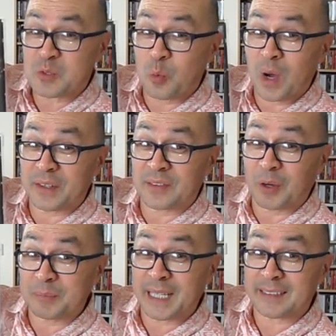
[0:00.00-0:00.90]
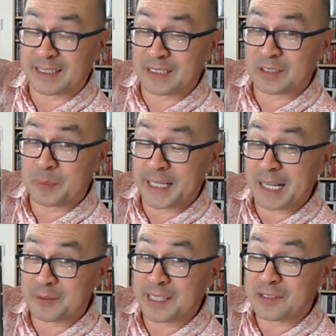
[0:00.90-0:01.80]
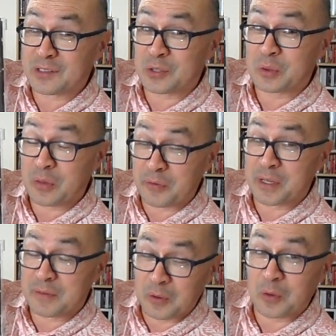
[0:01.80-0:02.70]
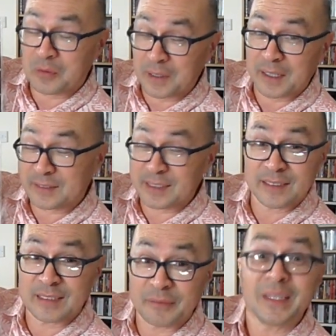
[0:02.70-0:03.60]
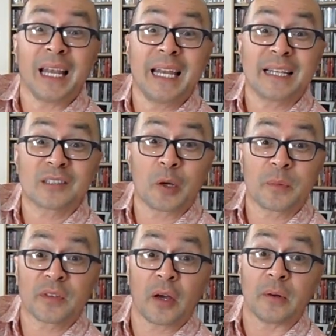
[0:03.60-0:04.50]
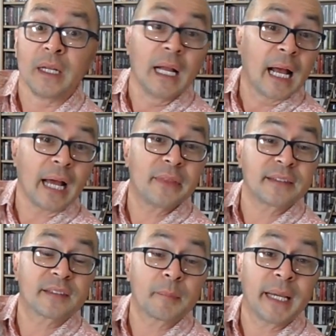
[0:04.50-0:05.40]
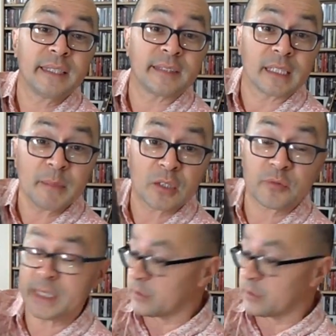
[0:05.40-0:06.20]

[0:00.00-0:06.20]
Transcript: 1, so I'm guessing there's going to be an Outtakes 2, 3, 4, 5, 6, 7. Let's hope so. And this is amazing. Let me just read